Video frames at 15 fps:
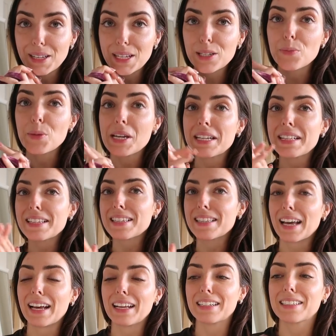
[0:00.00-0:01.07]
This means
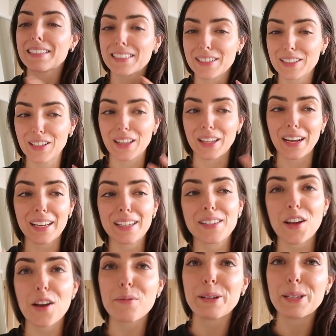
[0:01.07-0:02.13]
that the next
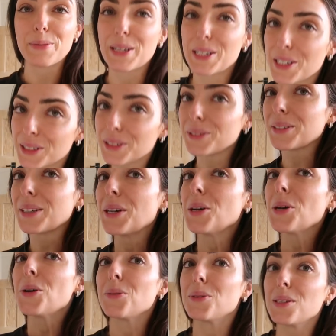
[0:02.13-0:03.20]
time I speak to you
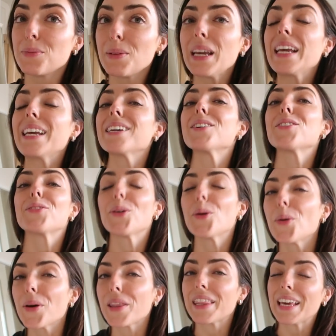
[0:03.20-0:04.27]
will be
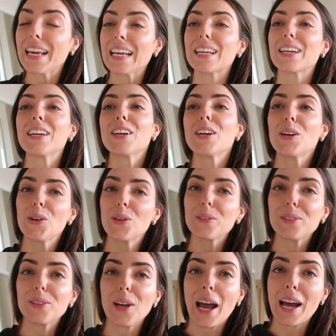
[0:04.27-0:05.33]
for the
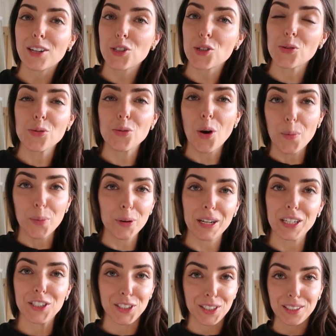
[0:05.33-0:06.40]
actual
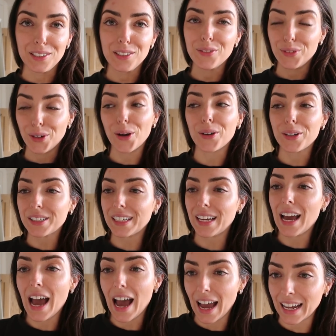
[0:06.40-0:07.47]
operation vlog,
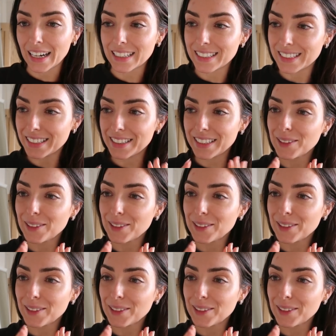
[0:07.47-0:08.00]
and